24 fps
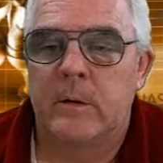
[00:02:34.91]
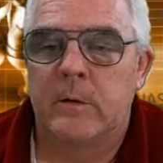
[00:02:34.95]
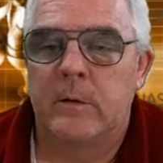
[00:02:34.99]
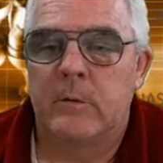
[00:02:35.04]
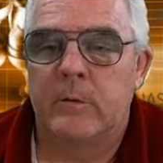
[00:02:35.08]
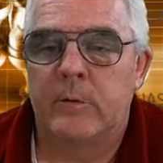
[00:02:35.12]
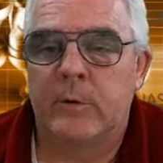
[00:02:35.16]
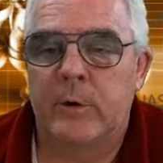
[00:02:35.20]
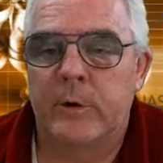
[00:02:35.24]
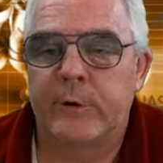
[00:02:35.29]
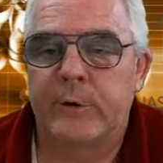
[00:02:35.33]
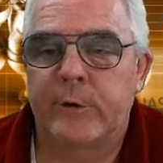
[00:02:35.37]

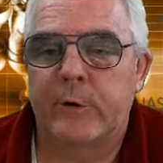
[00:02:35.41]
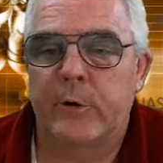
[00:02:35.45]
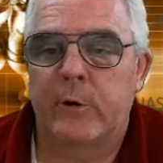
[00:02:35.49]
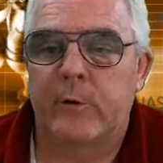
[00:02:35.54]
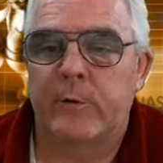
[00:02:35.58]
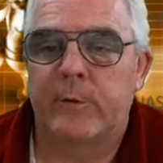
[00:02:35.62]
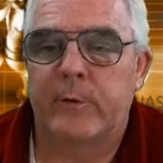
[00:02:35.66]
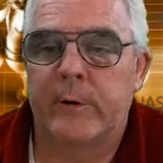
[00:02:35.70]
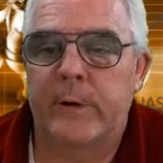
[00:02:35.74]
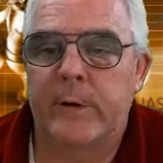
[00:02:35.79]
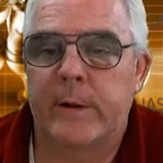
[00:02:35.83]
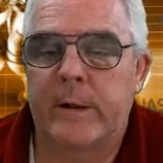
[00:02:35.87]
versatile
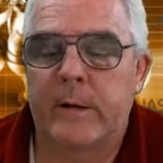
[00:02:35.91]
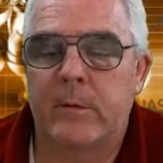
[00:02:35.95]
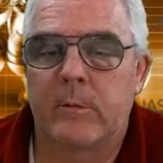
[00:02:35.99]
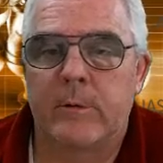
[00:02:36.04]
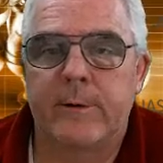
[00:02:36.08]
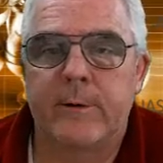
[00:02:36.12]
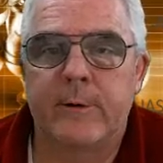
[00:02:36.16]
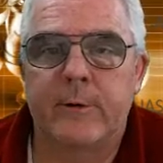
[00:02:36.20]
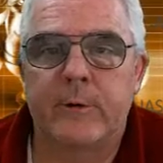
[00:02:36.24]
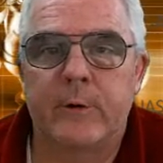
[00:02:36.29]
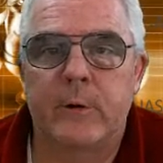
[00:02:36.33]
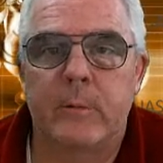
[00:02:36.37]
for that
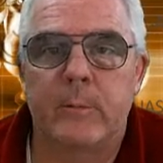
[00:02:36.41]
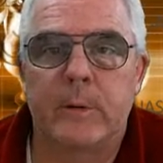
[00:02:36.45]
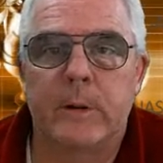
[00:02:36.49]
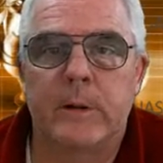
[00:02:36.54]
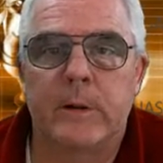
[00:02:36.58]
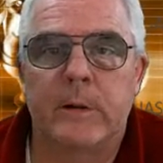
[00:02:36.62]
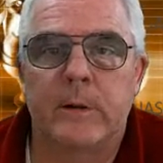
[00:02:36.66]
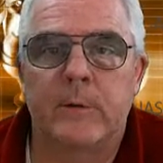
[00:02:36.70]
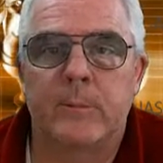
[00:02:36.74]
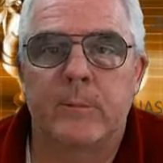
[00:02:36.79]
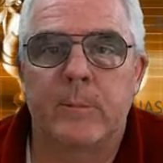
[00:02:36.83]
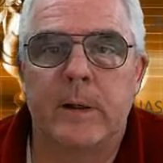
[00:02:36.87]
reason
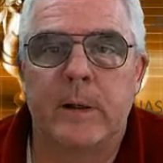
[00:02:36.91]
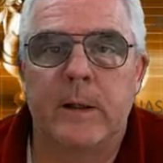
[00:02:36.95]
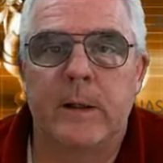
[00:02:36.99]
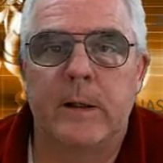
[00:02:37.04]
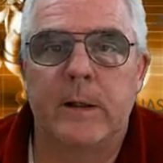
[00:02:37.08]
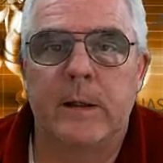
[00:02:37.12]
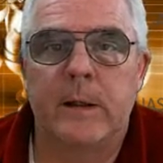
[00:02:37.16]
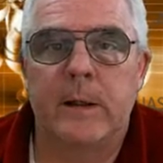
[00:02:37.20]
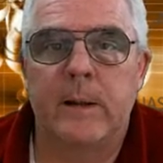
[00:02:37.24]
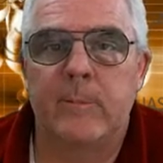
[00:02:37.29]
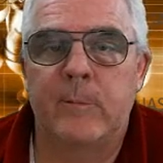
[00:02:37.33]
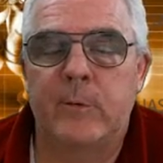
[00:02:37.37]
because many
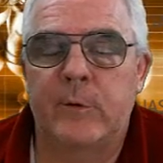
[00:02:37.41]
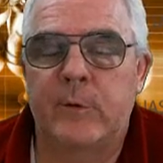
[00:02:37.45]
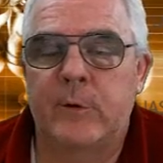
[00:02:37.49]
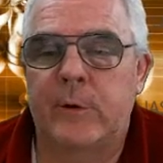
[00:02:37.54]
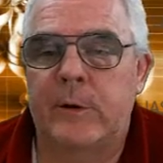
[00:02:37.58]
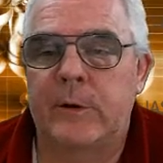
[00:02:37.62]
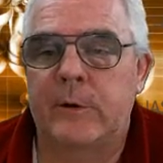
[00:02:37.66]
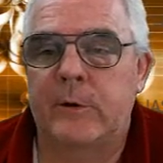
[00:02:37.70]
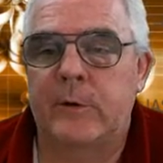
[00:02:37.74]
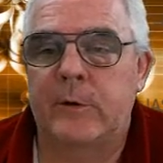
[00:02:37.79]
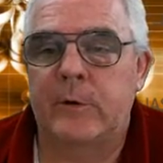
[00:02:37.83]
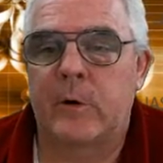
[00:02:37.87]
games
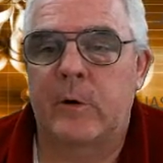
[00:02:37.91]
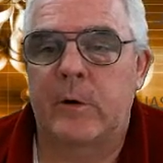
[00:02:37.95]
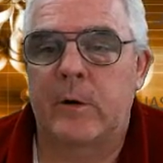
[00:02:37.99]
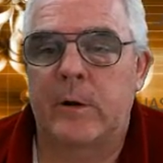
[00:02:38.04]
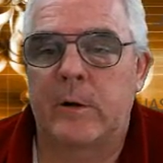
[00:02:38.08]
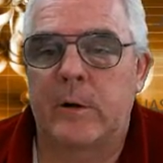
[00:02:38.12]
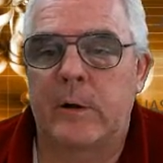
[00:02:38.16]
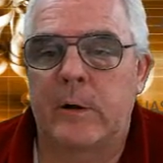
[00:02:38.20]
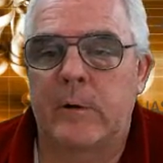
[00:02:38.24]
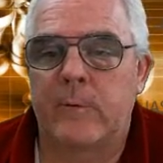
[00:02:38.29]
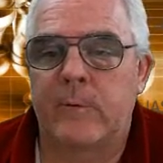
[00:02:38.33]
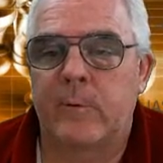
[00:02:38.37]
that start out
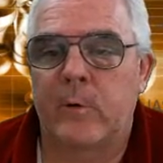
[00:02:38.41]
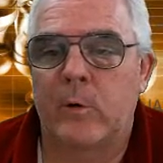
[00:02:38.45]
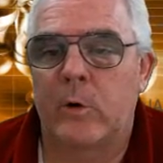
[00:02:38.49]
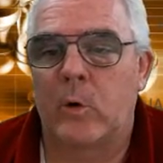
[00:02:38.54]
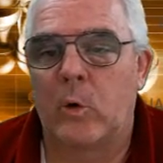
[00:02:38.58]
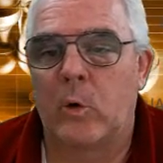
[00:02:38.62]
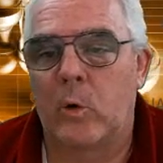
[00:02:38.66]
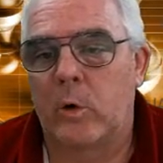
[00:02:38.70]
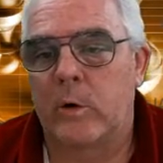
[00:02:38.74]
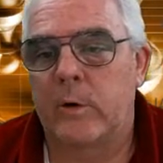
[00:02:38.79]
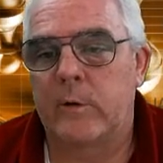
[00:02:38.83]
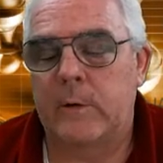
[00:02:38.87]
e4
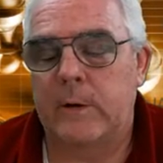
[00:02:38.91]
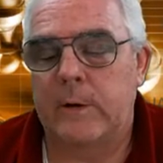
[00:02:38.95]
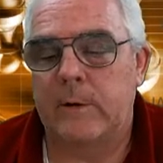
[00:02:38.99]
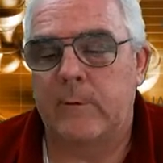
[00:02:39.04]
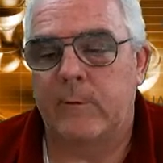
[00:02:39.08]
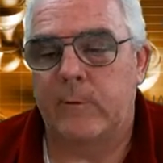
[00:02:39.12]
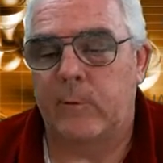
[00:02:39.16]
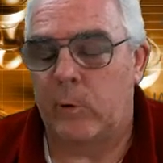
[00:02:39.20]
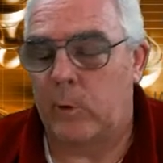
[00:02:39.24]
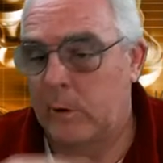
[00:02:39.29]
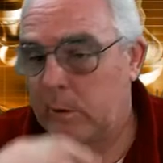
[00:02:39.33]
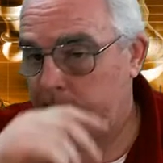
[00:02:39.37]
or
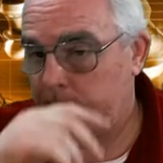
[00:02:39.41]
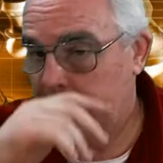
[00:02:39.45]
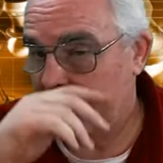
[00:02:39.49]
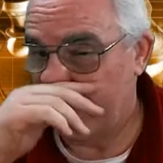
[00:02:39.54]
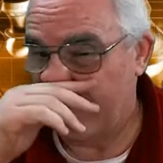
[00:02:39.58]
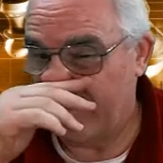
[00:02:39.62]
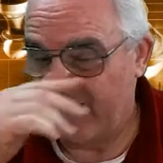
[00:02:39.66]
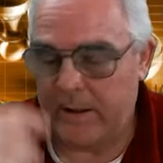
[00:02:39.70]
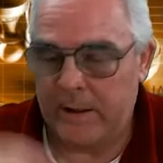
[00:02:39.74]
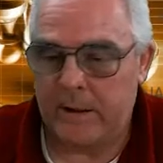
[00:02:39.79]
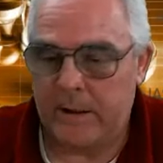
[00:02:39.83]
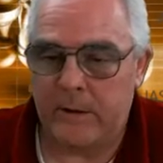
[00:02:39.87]
d4
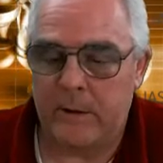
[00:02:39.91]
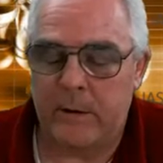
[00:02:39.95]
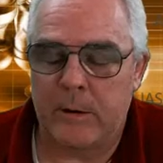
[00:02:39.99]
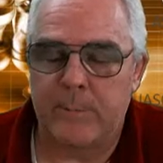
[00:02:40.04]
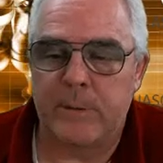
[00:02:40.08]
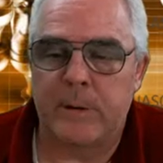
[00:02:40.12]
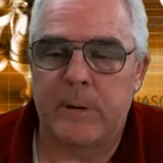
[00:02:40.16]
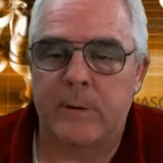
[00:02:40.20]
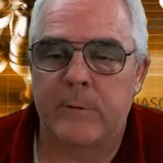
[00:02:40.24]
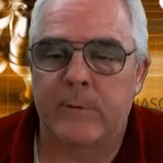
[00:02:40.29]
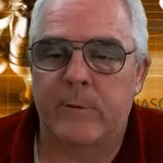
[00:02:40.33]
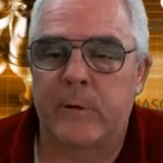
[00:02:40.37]
end up
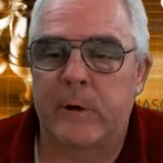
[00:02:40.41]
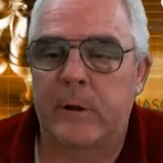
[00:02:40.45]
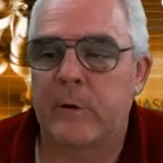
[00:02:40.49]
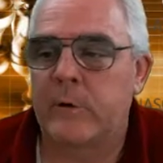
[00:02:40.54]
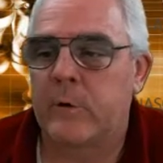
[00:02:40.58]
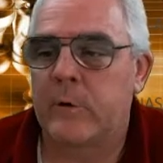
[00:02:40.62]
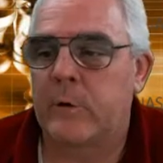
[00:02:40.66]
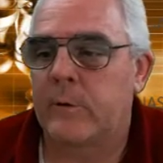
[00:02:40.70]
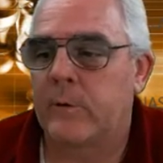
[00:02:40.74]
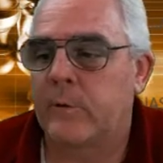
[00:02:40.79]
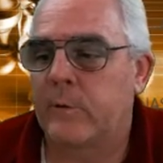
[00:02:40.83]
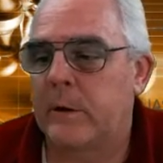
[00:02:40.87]
in a French
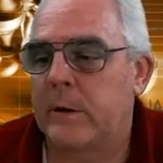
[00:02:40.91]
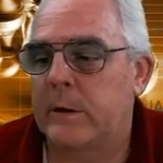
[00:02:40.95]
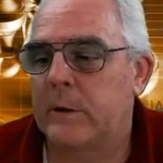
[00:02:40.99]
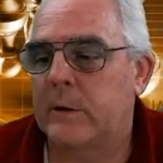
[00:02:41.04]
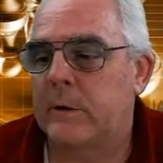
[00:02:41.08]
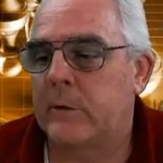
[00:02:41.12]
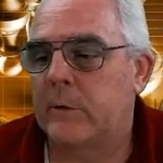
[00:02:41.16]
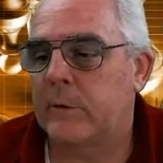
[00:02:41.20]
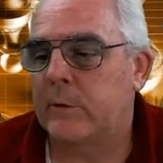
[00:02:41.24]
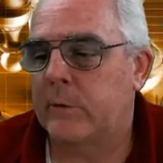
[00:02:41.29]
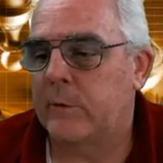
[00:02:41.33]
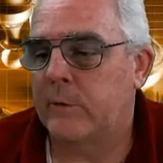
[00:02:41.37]

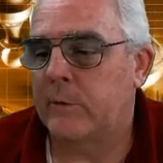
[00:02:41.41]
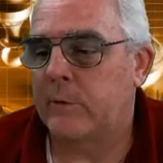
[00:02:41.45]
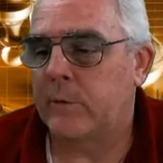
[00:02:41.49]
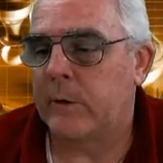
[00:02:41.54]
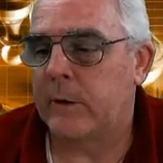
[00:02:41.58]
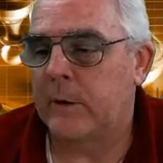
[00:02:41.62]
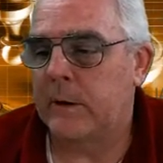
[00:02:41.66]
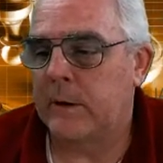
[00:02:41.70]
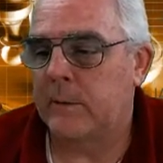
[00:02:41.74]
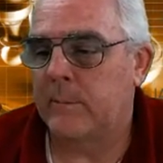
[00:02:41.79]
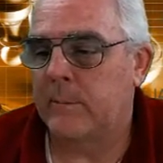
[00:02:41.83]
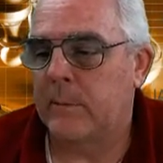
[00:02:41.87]
defense for
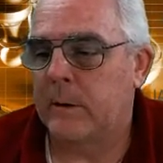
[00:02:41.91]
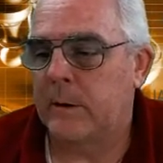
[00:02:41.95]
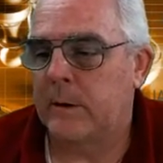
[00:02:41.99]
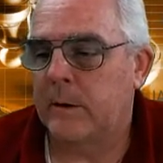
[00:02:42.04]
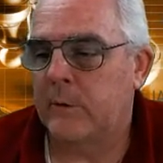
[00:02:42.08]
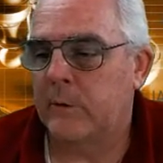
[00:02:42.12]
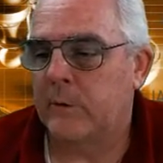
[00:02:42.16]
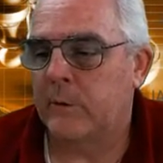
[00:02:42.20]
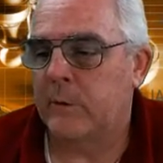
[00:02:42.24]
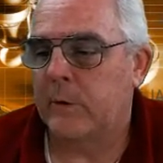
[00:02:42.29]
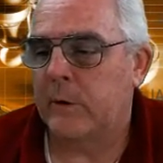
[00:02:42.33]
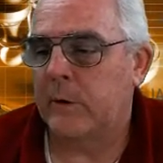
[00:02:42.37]
him, and
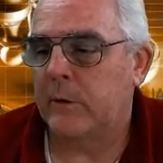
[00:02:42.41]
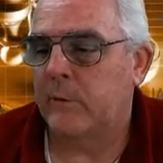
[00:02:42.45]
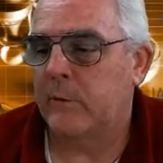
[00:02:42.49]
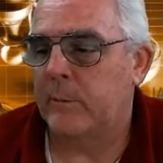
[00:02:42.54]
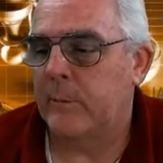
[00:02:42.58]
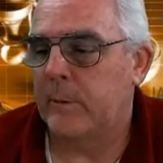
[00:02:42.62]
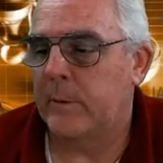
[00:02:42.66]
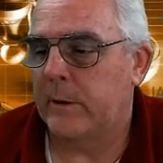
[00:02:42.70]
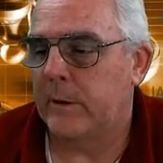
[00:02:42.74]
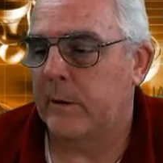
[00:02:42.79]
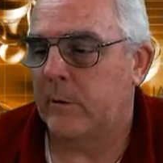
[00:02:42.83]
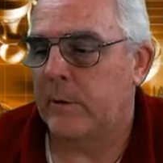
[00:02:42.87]
he's very
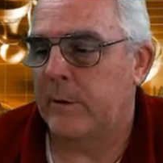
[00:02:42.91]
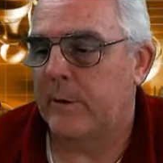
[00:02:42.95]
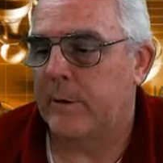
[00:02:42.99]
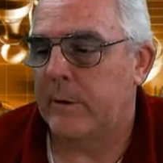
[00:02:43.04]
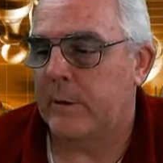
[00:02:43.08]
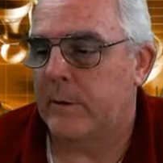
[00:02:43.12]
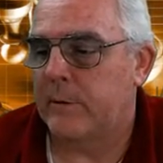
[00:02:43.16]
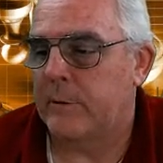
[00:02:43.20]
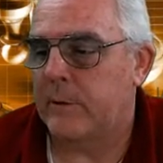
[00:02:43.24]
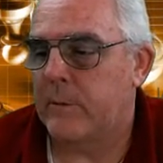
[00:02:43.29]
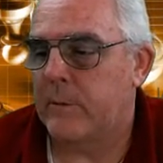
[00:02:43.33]
familiar with it.